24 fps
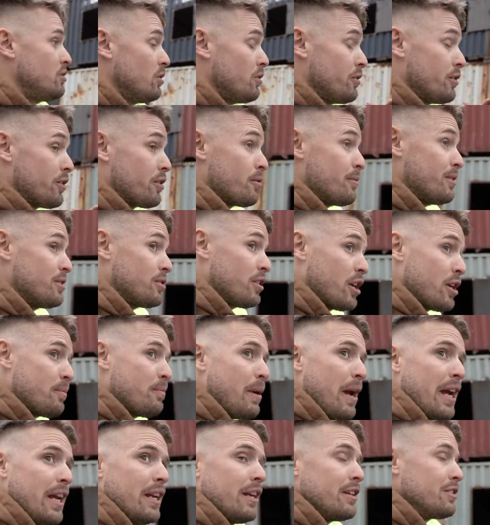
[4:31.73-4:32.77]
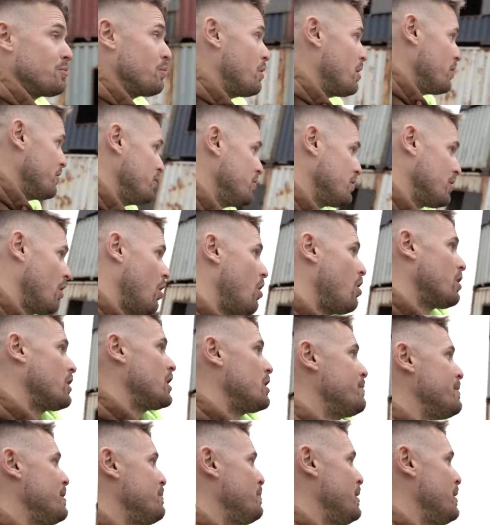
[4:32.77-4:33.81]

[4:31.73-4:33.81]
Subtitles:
so they're gonna be starting painting as well. These are all gonna be